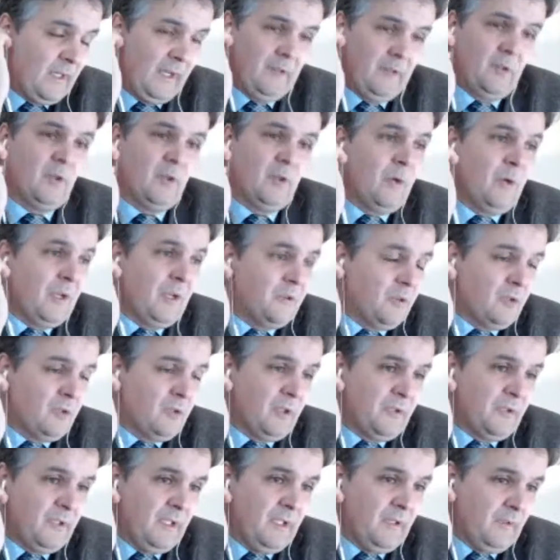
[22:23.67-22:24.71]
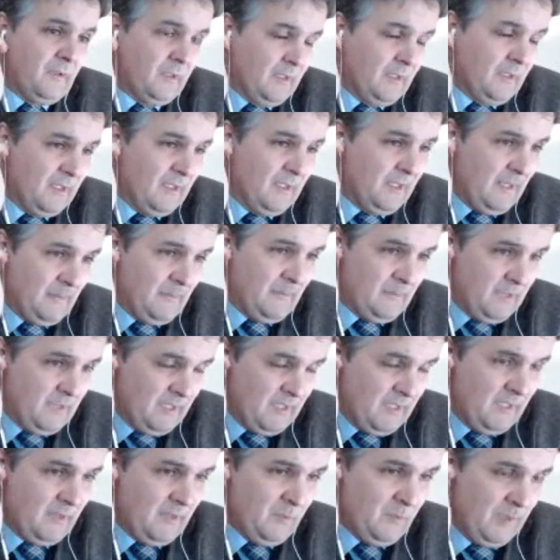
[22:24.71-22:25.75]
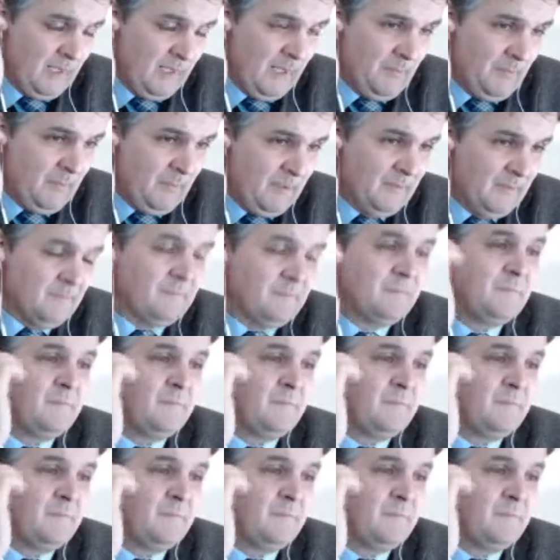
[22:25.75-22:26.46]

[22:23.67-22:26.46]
Okay, do you want to continue and then see what happens?